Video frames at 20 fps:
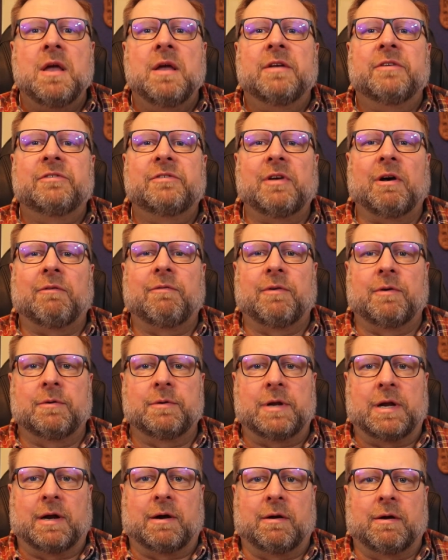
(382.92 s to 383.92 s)
Cell
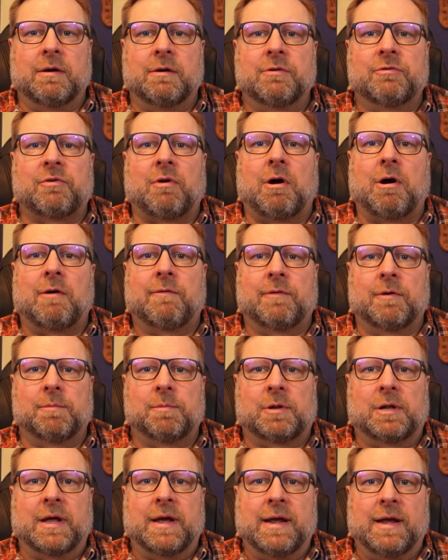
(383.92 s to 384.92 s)
phone carriers offer
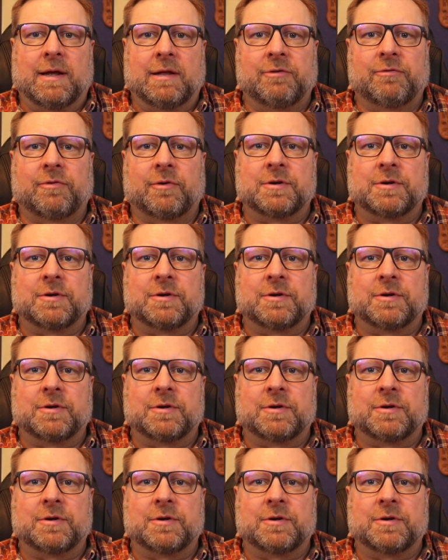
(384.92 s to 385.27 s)
plans